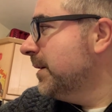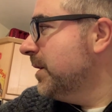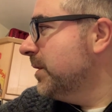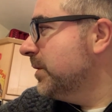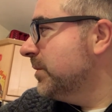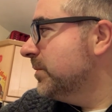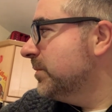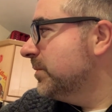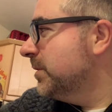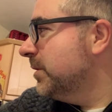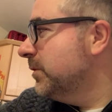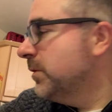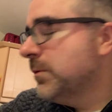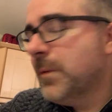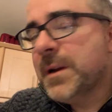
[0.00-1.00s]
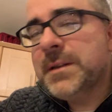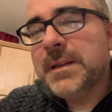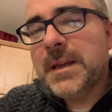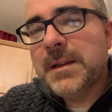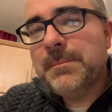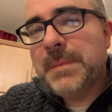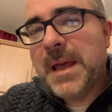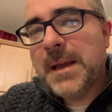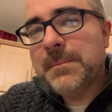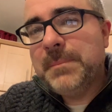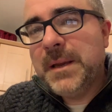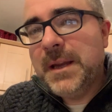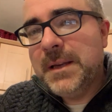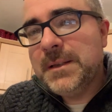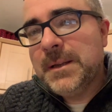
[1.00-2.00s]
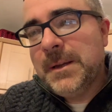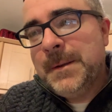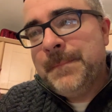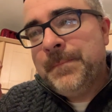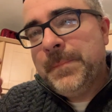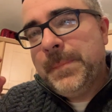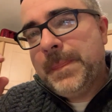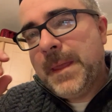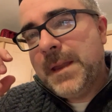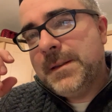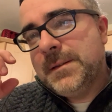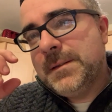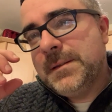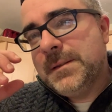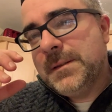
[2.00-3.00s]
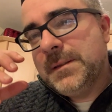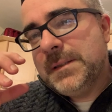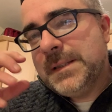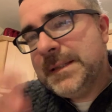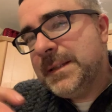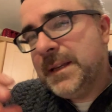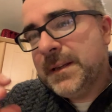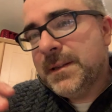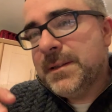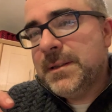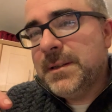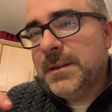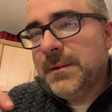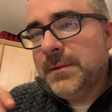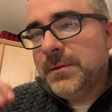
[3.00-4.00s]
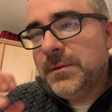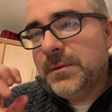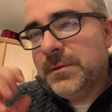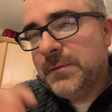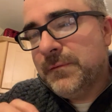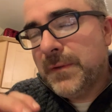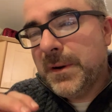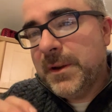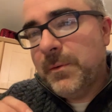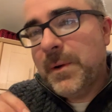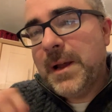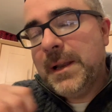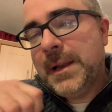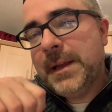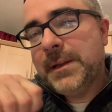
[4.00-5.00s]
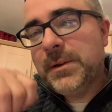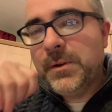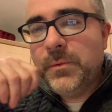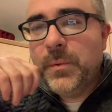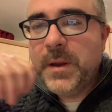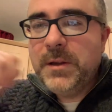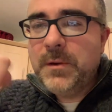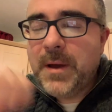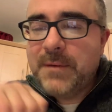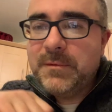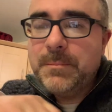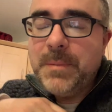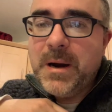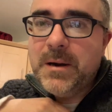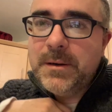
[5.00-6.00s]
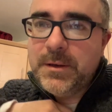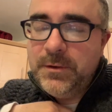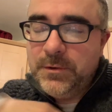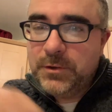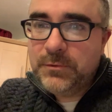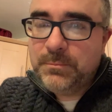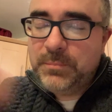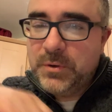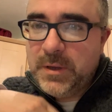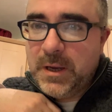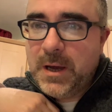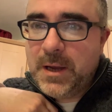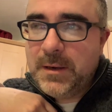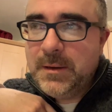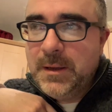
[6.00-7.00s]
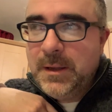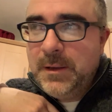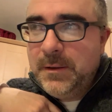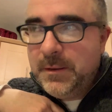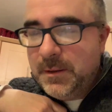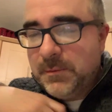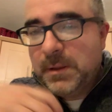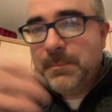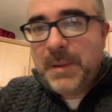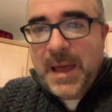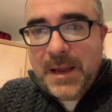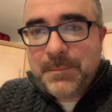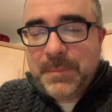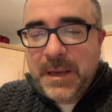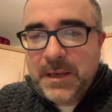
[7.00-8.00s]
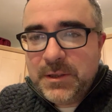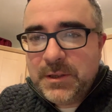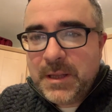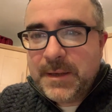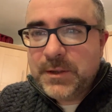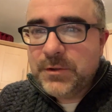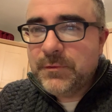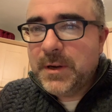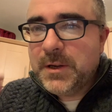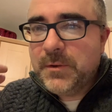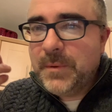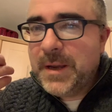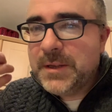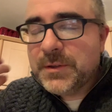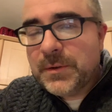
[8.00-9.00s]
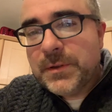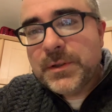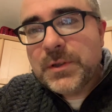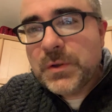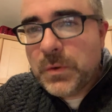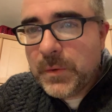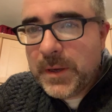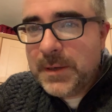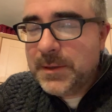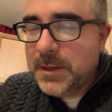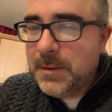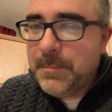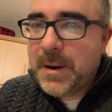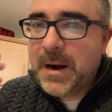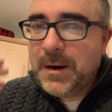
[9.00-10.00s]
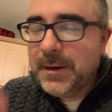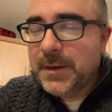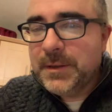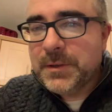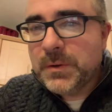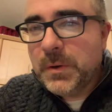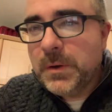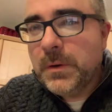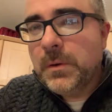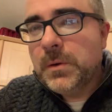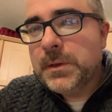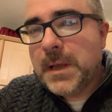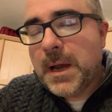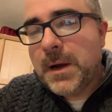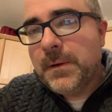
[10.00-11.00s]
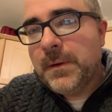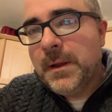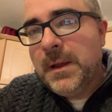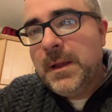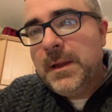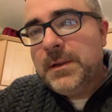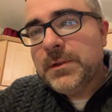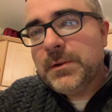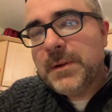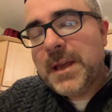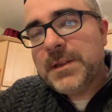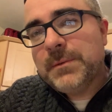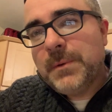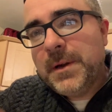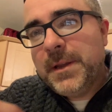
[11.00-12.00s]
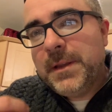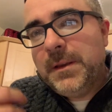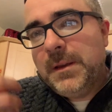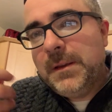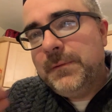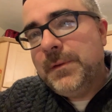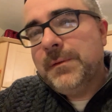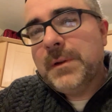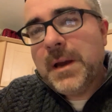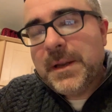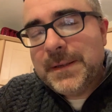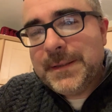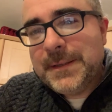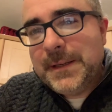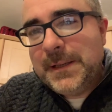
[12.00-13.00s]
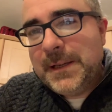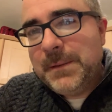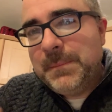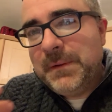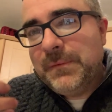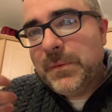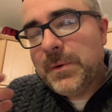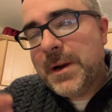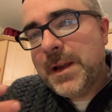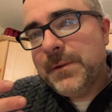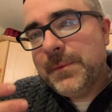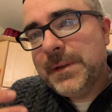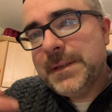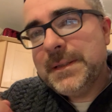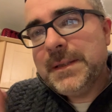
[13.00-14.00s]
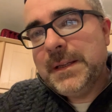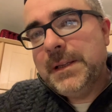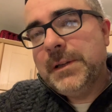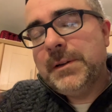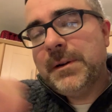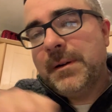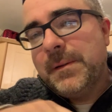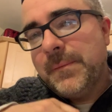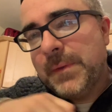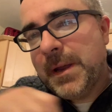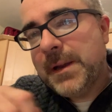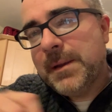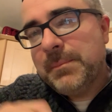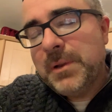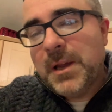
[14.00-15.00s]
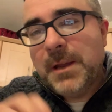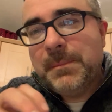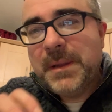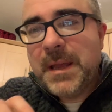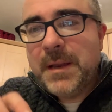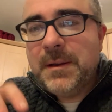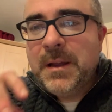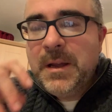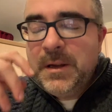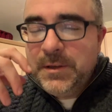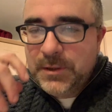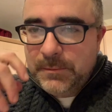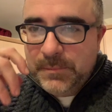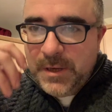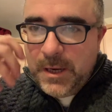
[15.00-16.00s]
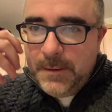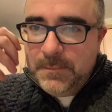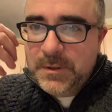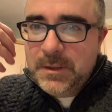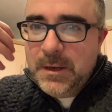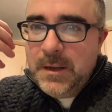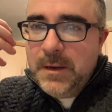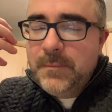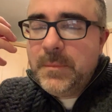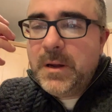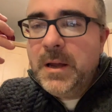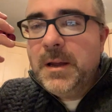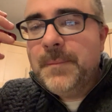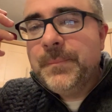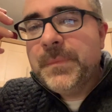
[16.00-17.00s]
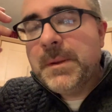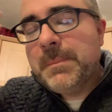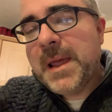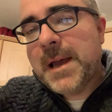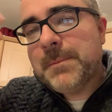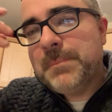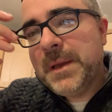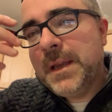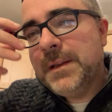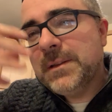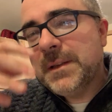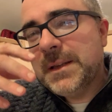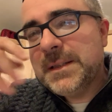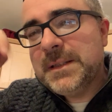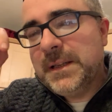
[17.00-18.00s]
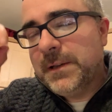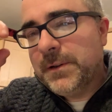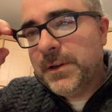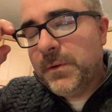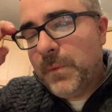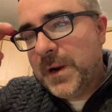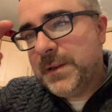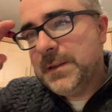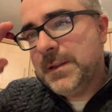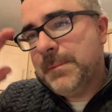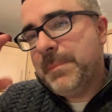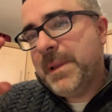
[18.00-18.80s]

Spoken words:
you want to get a black paint that sticks very well. Like, when you have a bark and you're just putting on the black paint, like straight away, it's going to soak into the bark and it's going to go down. So that's why if you kind of seal it beforehand with a sealer and apply it. But then sometimes the black paint and the sealer, you want the